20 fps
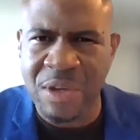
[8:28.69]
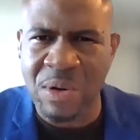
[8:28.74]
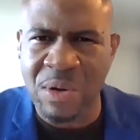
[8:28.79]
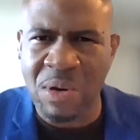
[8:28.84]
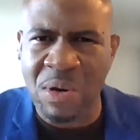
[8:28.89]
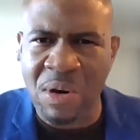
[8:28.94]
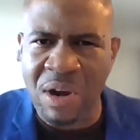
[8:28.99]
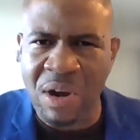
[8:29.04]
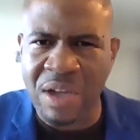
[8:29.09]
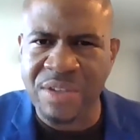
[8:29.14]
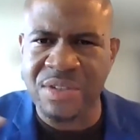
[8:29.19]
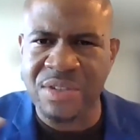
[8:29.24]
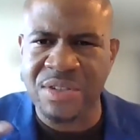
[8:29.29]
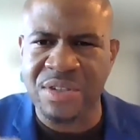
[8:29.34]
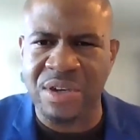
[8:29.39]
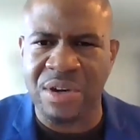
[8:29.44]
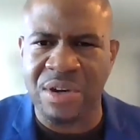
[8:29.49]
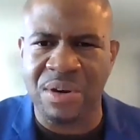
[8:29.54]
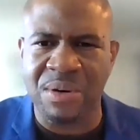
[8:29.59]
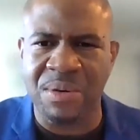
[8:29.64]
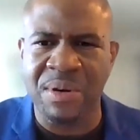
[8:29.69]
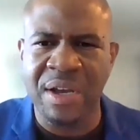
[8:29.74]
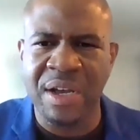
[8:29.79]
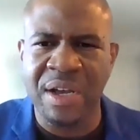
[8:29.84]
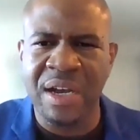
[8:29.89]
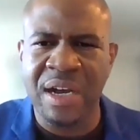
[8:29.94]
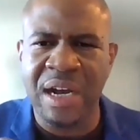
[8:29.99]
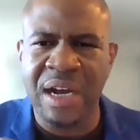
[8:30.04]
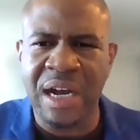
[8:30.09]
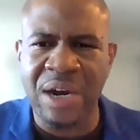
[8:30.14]
Also,
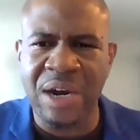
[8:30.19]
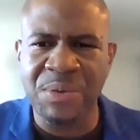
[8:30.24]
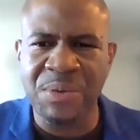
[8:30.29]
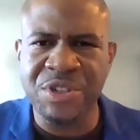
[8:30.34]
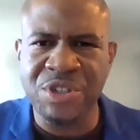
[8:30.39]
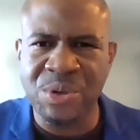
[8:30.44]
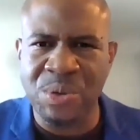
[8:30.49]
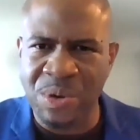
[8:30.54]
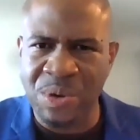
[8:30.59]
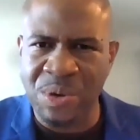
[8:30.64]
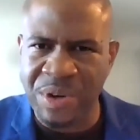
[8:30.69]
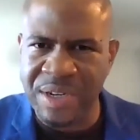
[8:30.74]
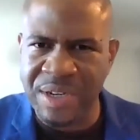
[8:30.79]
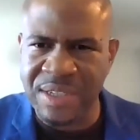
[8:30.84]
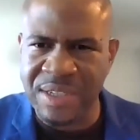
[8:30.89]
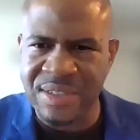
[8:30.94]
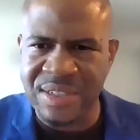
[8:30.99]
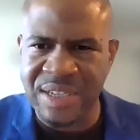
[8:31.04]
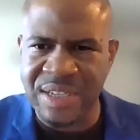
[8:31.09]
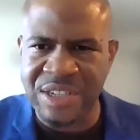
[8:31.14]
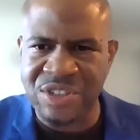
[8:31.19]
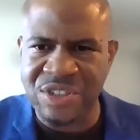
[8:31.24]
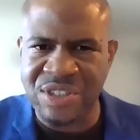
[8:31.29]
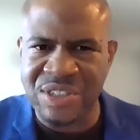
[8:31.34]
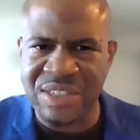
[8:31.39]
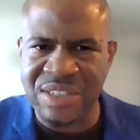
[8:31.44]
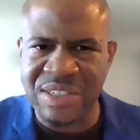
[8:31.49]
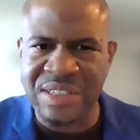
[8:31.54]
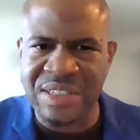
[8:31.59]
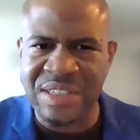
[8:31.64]
how is your
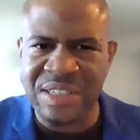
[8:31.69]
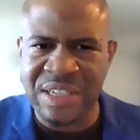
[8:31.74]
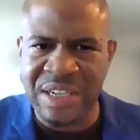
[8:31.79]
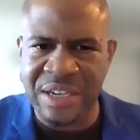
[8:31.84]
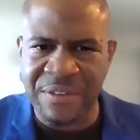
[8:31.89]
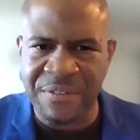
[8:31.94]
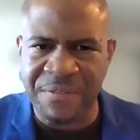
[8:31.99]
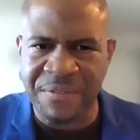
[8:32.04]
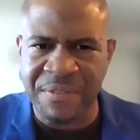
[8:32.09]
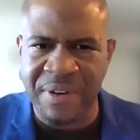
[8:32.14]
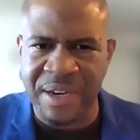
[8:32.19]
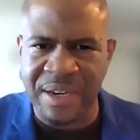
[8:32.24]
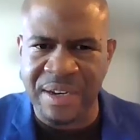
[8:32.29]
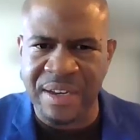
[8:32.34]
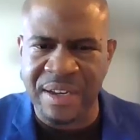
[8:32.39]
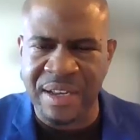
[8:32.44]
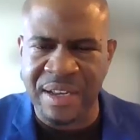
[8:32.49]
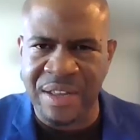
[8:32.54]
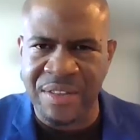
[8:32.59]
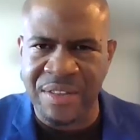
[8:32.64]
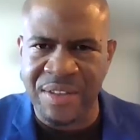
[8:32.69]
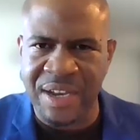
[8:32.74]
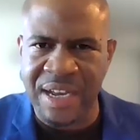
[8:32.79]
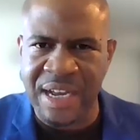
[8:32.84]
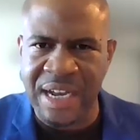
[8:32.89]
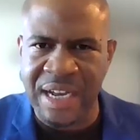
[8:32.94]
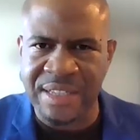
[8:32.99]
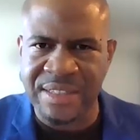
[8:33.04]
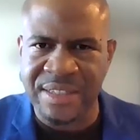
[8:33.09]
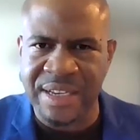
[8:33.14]
organization different in the
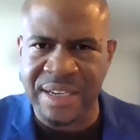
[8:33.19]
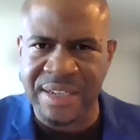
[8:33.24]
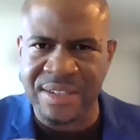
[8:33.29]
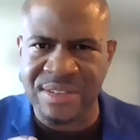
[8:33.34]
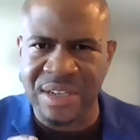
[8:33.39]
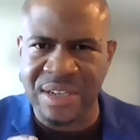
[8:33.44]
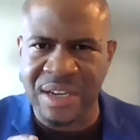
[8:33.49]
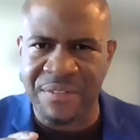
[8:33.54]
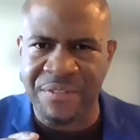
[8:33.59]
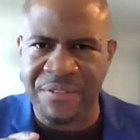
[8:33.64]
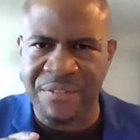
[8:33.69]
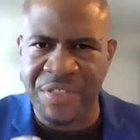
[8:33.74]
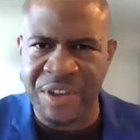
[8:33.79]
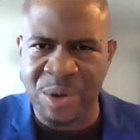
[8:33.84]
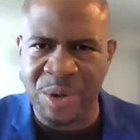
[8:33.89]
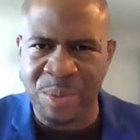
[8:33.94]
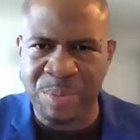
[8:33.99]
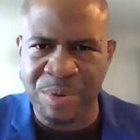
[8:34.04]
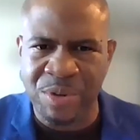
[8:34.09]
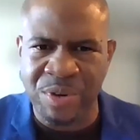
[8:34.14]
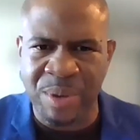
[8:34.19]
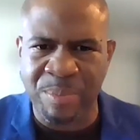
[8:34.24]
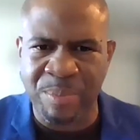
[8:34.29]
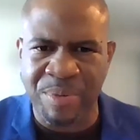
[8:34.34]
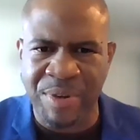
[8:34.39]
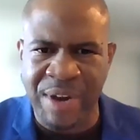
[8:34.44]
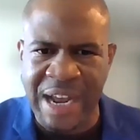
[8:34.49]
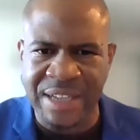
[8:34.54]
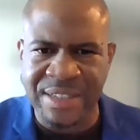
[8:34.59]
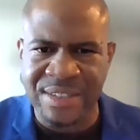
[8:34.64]
context of therapeutic
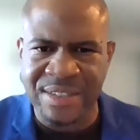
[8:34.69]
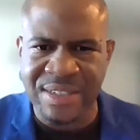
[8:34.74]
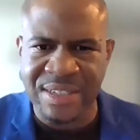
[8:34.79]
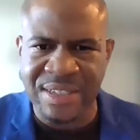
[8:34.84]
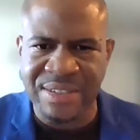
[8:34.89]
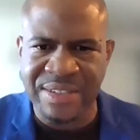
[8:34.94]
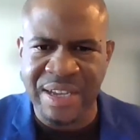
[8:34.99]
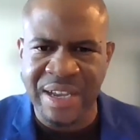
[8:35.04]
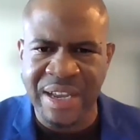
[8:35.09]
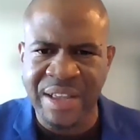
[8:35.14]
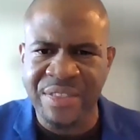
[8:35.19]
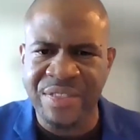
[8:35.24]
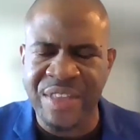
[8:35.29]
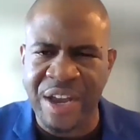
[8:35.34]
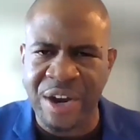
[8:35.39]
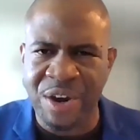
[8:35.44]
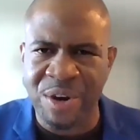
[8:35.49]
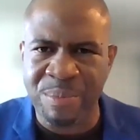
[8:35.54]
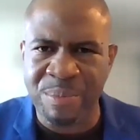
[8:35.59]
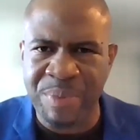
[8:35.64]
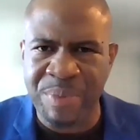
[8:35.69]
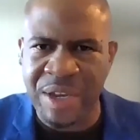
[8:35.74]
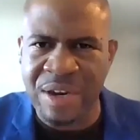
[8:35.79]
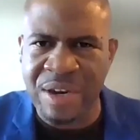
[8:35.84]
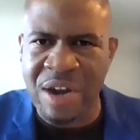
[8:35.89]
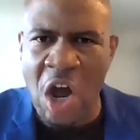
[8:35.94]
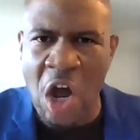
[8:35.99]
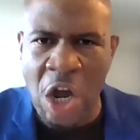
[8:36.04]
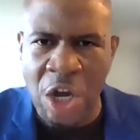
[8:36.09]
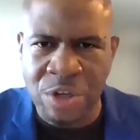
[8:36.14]
practices that are being
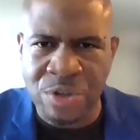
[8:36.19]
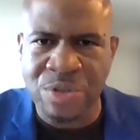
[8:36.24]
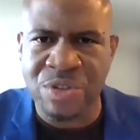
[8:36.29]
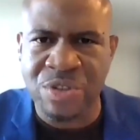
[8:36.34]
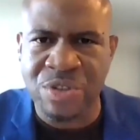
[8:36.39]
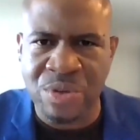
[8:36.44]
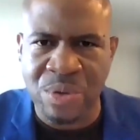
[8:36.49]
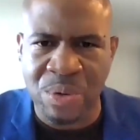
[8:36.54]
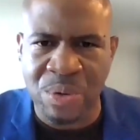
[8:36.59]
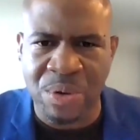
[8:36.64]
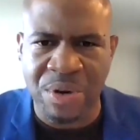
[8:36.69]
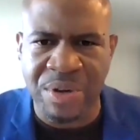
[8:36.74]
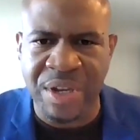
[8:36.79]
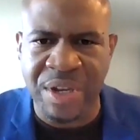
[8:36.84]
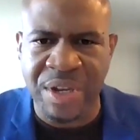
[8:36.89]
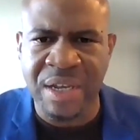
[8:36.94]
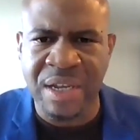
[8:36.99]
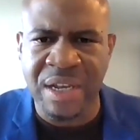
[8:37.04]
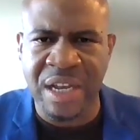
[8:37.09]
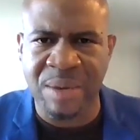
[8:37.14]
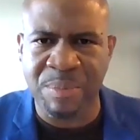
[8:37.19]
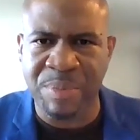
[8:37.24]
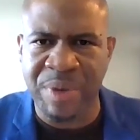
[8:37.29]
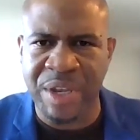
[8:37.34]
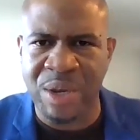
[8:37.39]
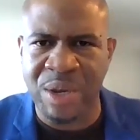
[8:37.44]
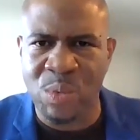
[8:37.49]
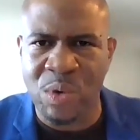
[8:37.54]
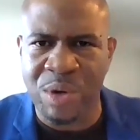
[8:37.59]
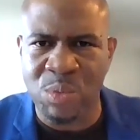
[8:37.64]
underscored in
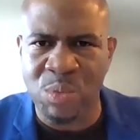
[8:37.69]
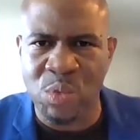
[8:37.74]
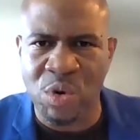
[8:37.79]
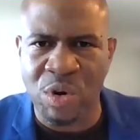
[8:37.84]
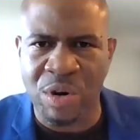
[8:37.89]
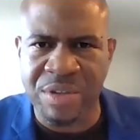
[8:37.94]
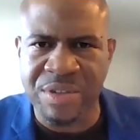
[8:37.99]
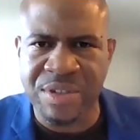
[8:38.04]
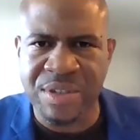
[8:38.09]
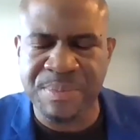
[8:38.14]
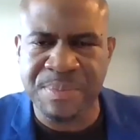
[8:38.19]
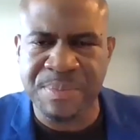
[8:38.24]
Being One World?